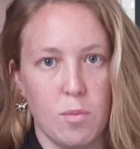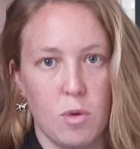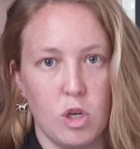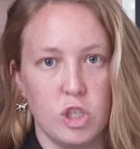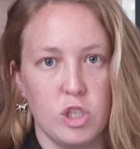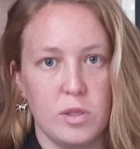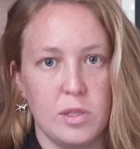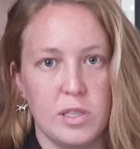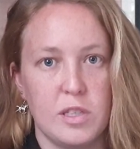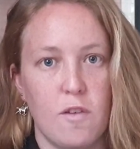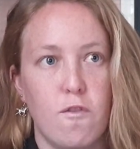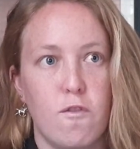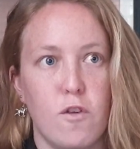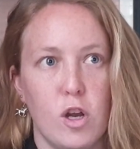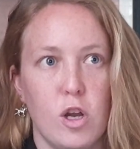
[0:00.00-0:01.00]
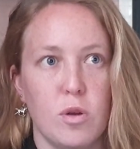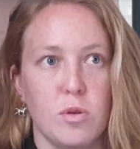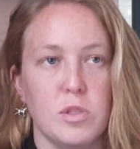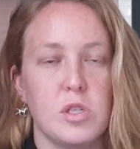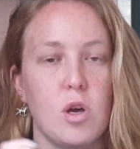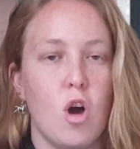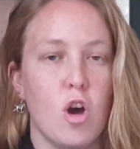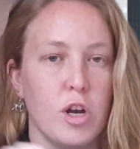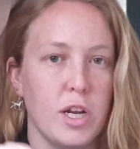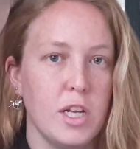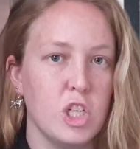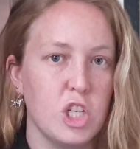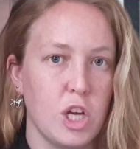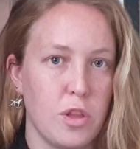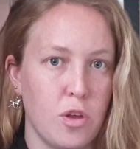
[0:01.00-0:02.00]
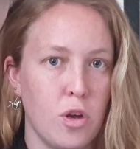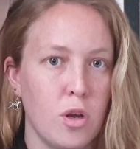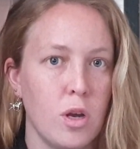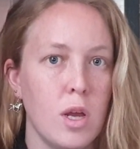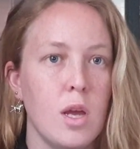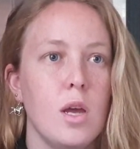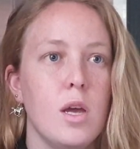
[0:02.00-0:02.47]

modules follows on each other.